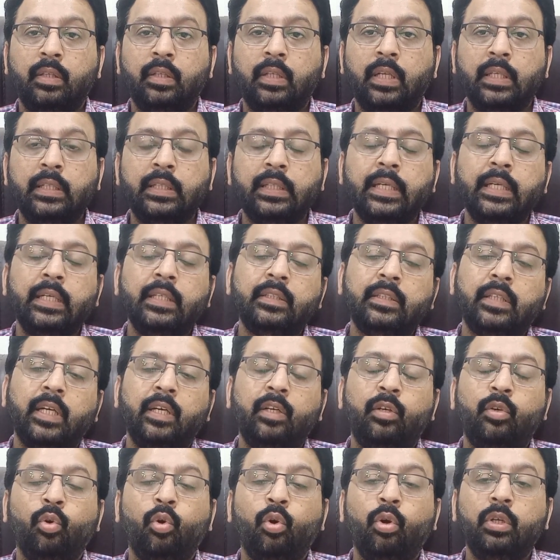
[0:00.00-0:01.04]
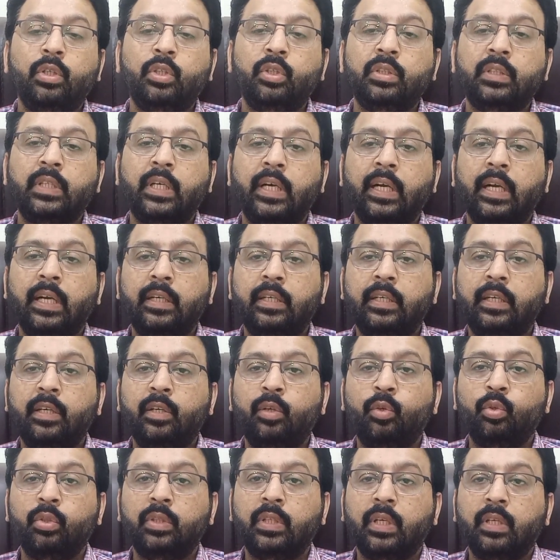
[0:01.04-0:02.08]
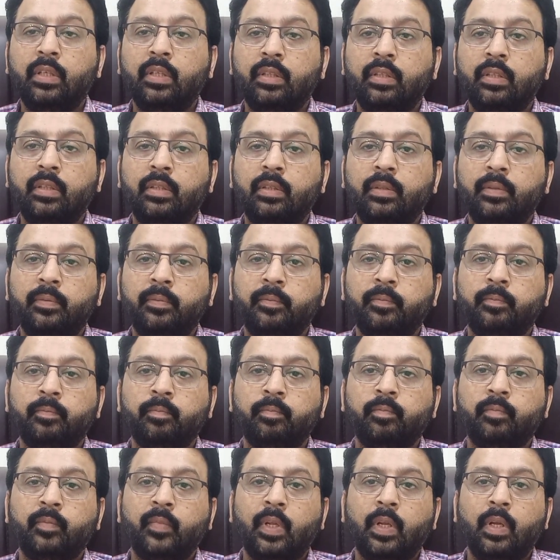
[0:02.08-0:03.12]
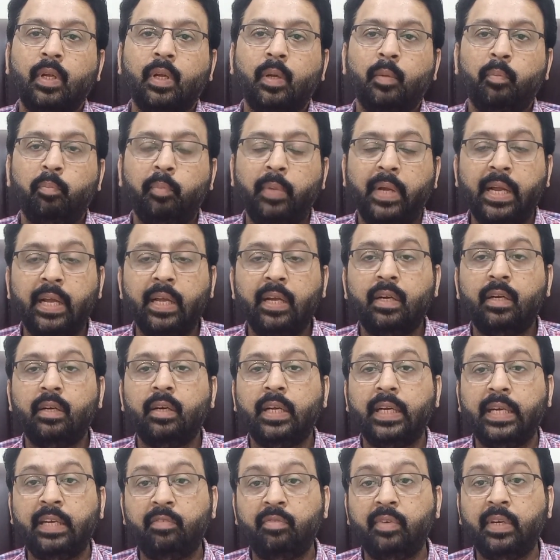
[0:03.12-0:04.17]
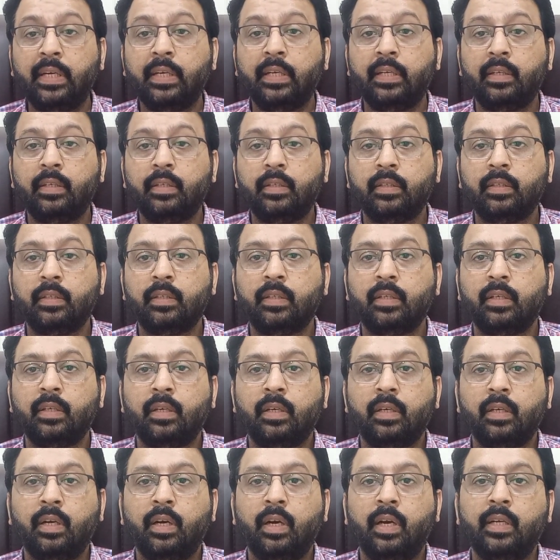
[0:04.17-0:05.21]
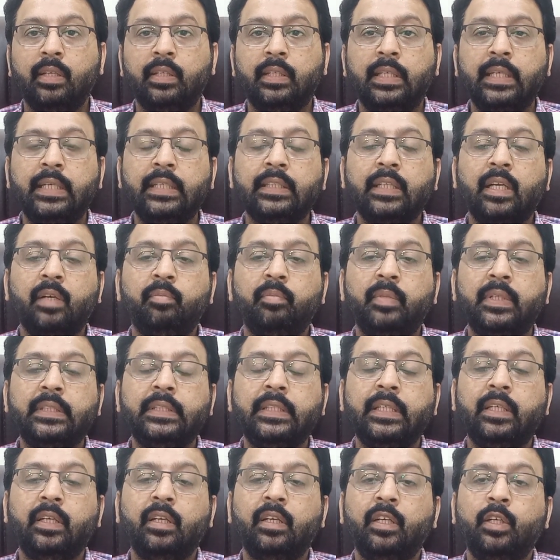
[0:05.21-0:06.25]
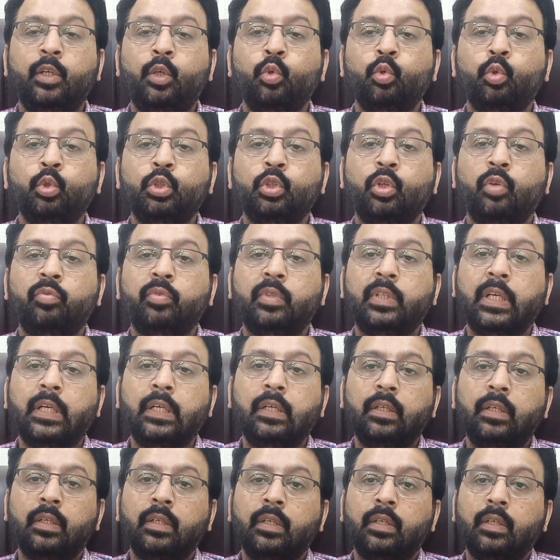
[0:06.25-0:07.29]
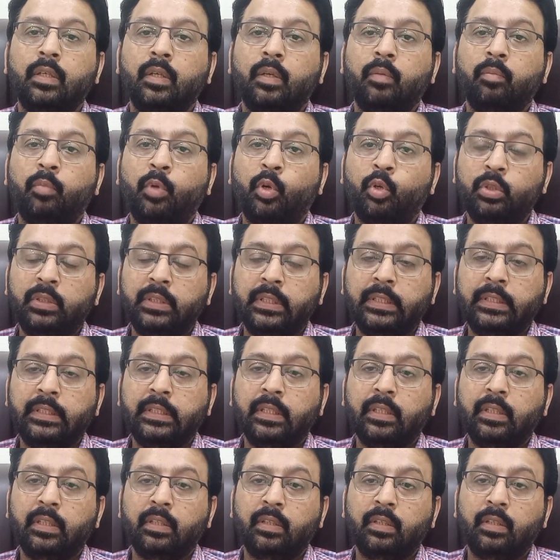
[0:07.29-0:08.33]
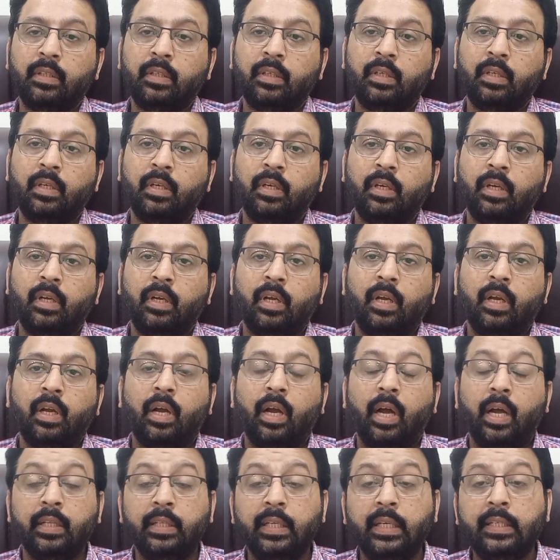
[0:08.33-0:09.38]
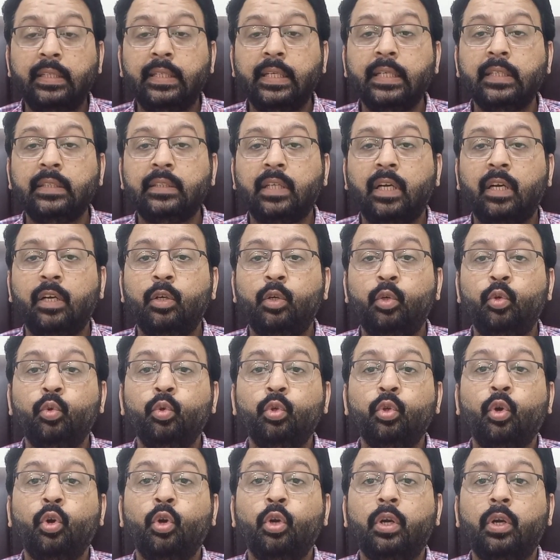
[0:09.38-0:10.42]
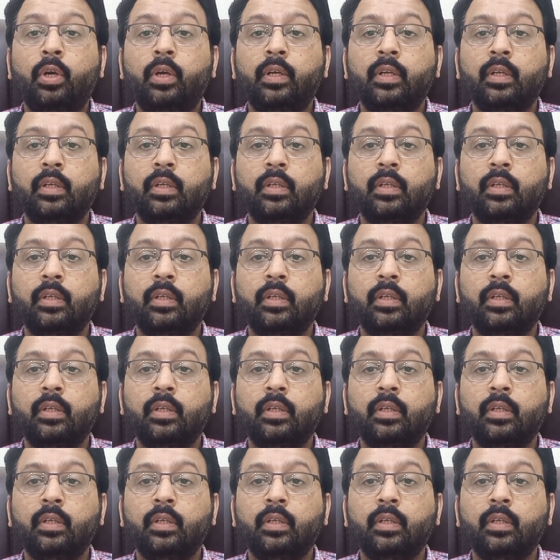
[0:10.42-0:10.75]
The things I told you is related to the pain relieving, and these are basically do's of the procedure. Other things are do not,